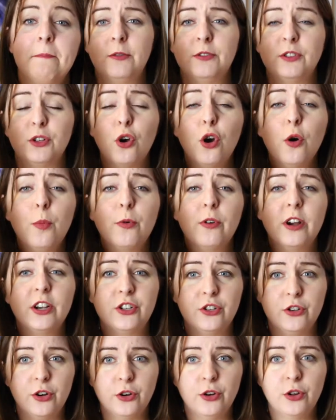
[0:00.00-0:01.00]
there is a
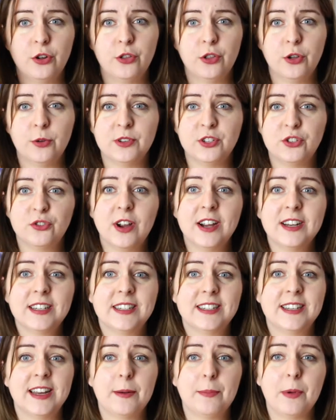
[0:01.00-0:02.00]
corporation on Earth who is trying
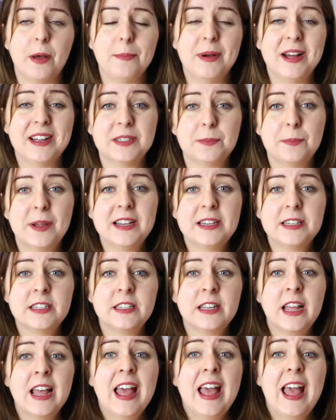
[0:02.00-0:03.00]
to set up a Mars base.